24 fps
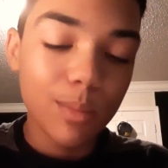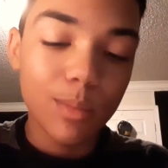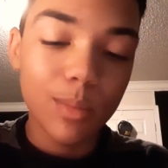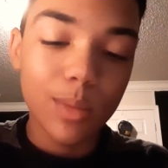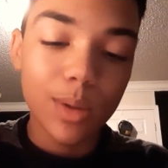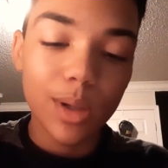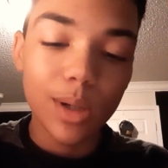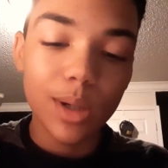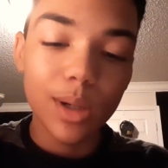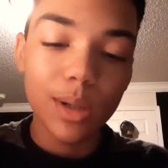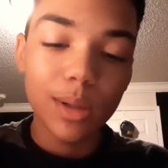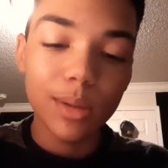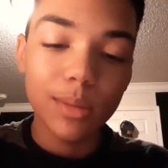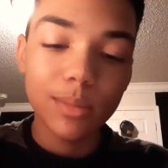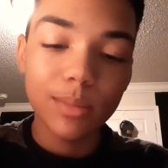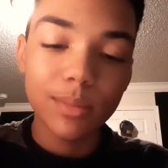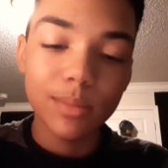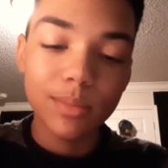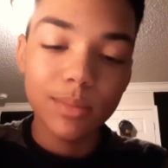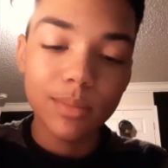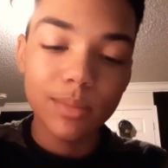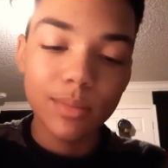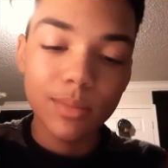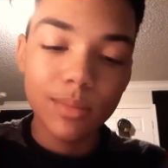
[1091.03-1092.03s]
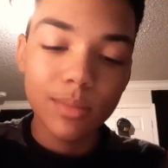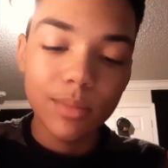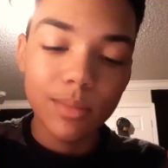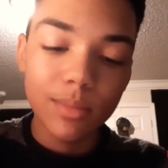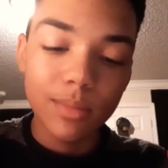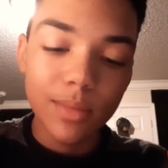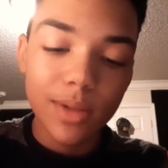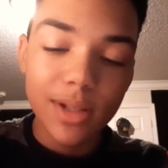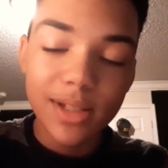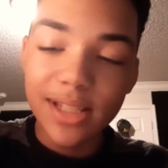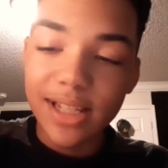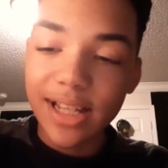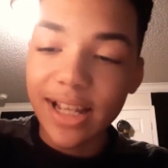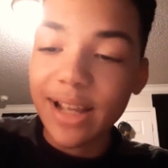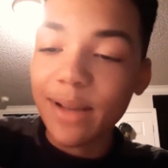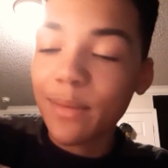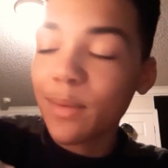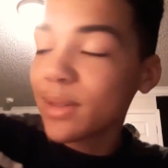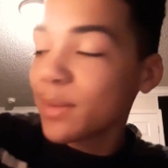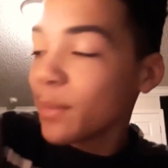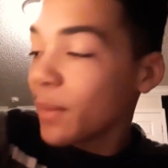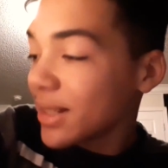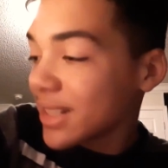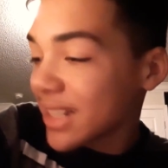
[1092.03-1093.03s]
What's a
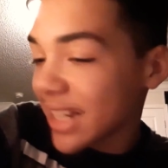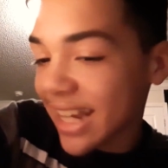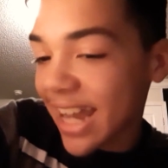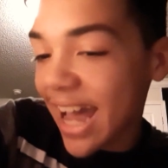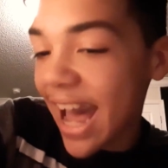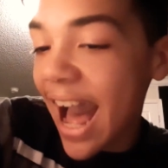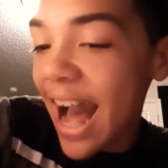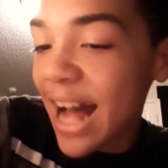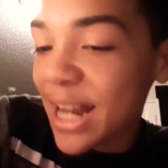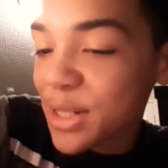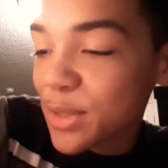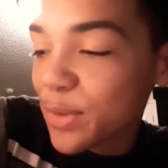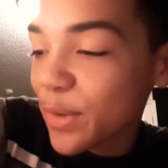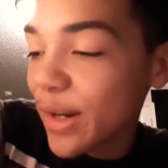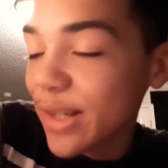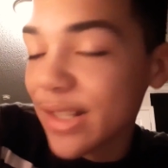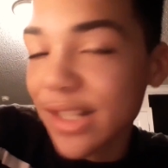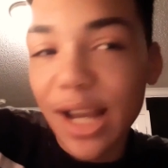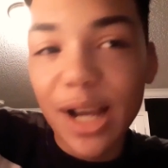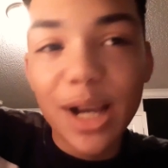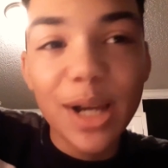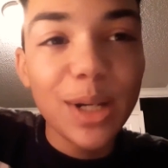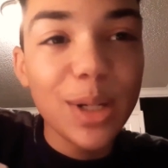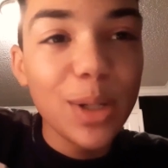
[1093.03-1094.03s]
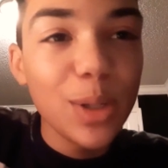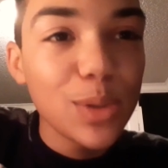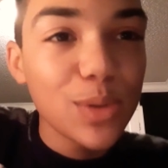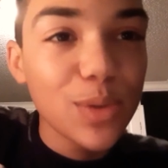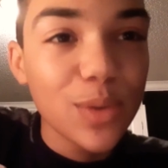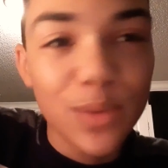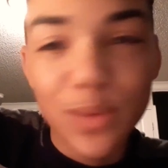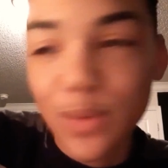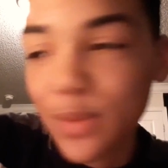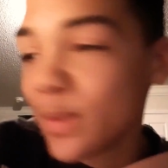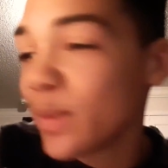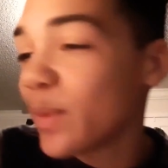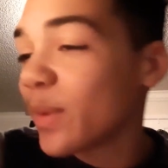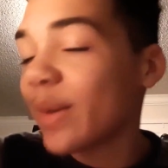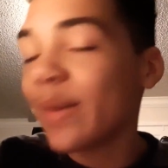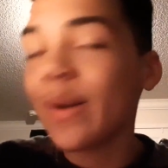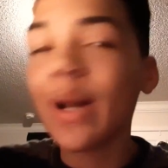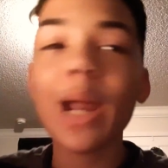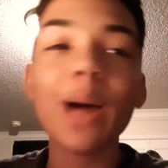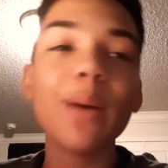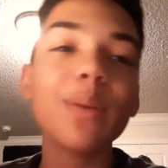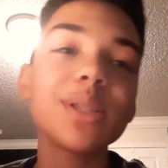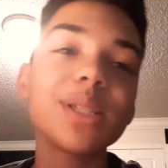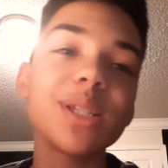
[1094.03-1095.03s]
catchphrase I could use right
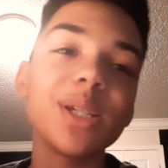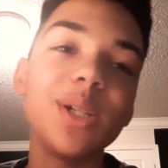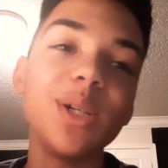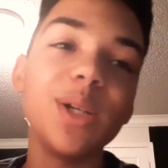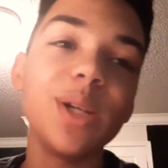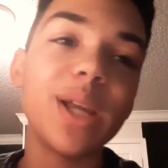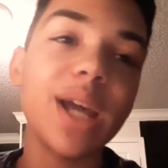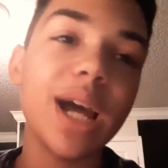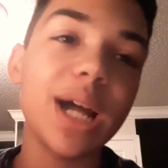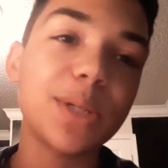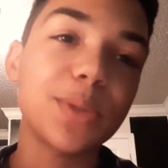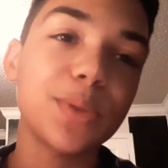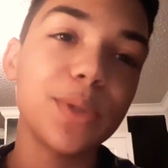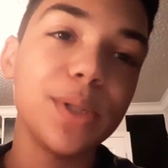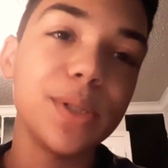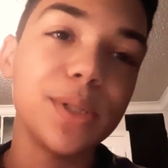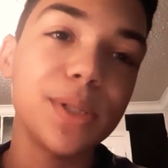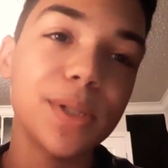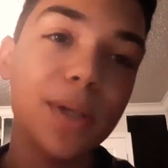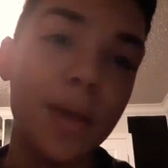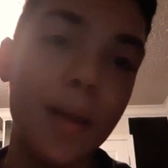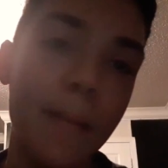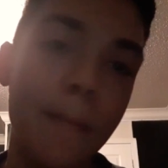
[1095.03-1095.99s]
now? What's a good catchphrase?